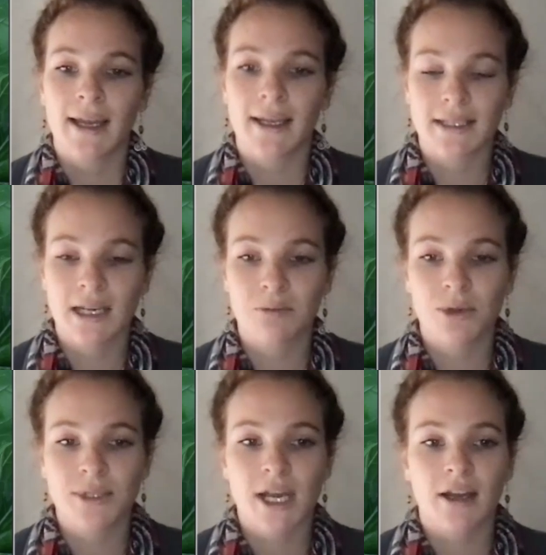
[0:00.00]

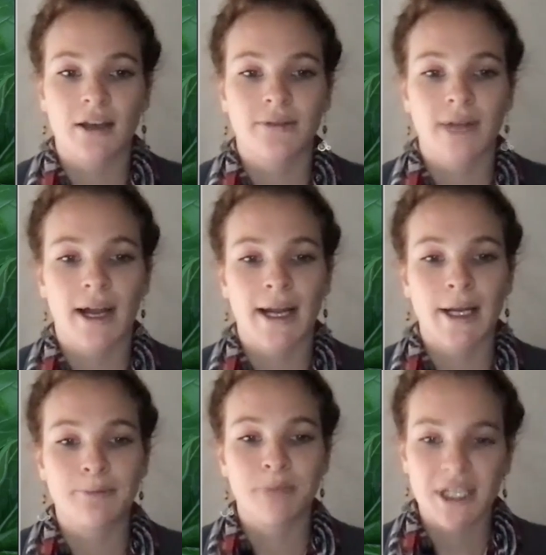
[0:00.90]
Examples of
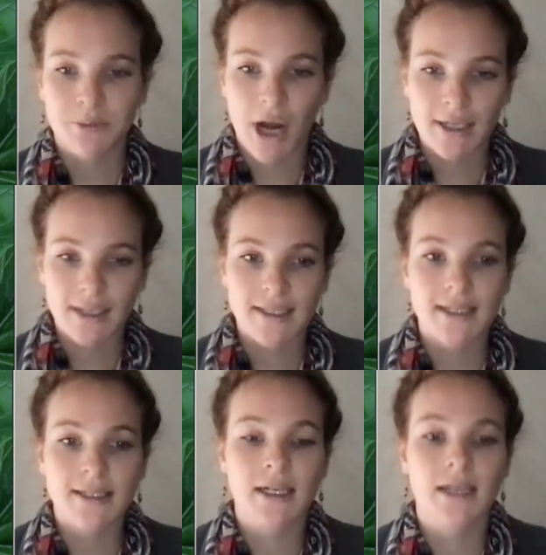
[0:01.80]
best
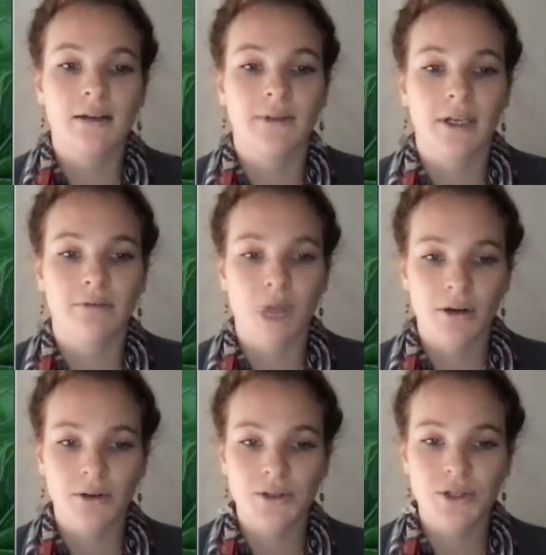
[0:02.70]
practices and innovative
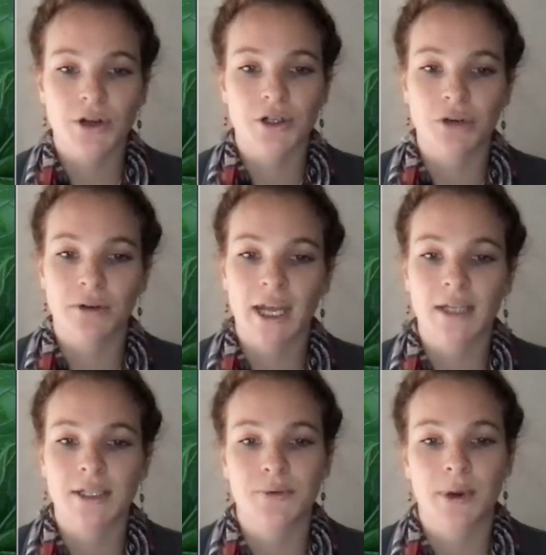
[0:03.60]
models are
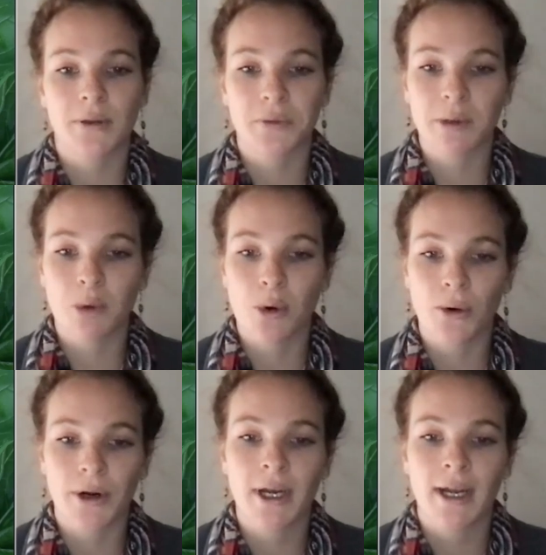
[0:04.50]
showcased throughout the
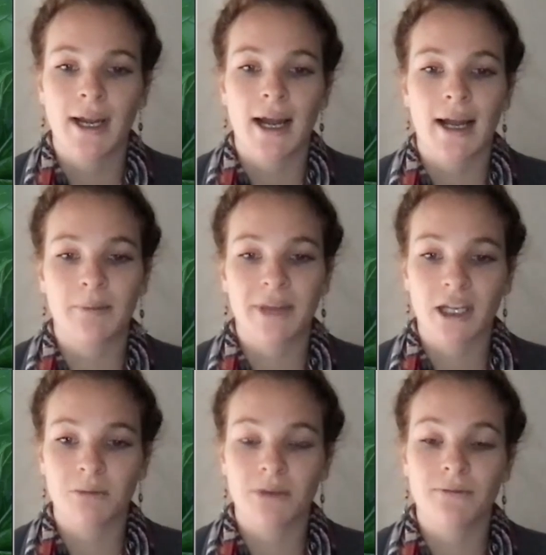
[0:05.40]
report that
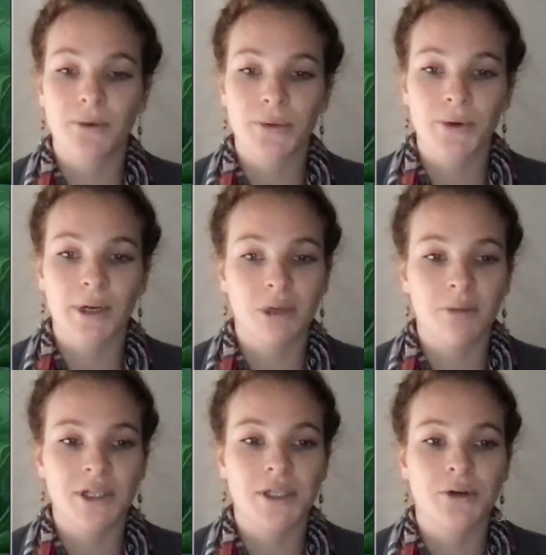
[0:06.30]
can be further
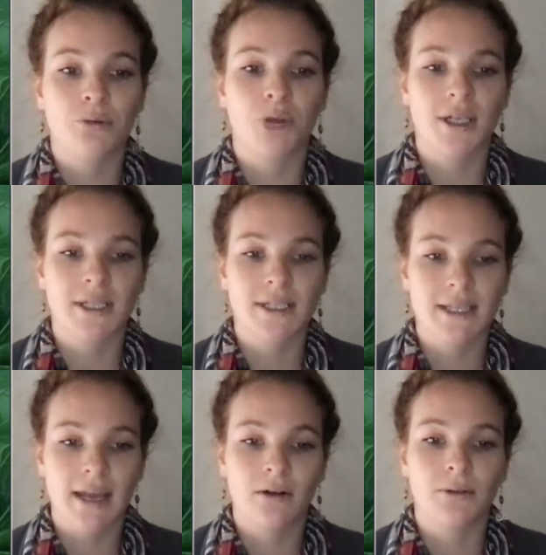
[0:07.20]
implemented or brought to
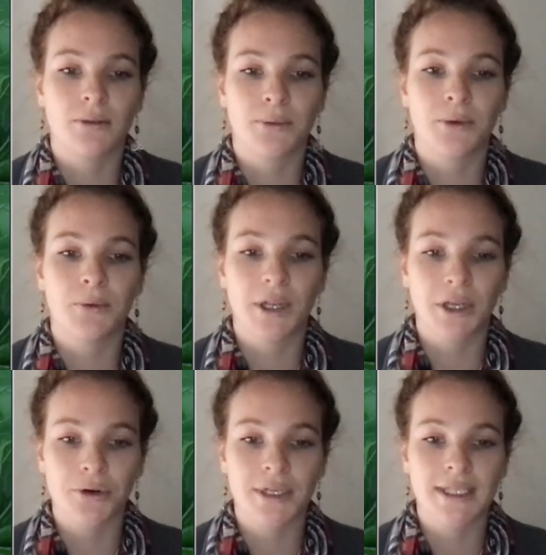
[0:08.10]
scale through
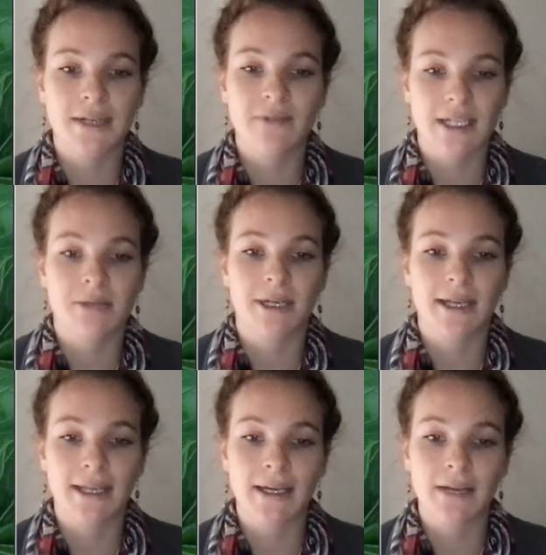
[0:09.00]
increased
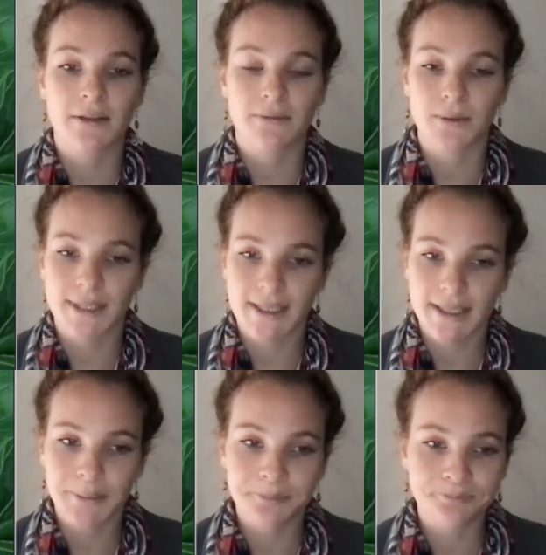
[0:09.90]
investment in the food
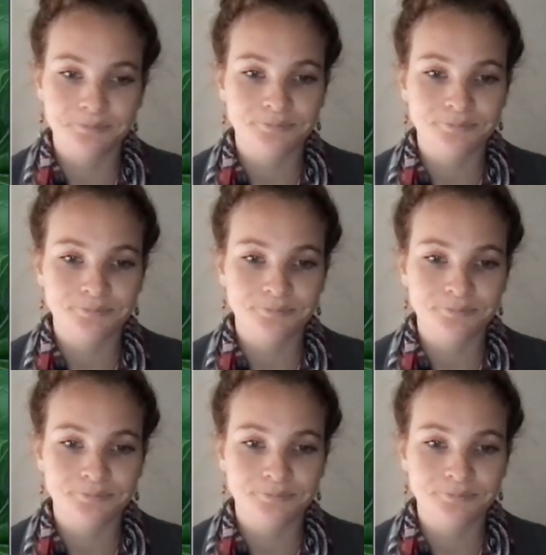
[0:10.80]
system.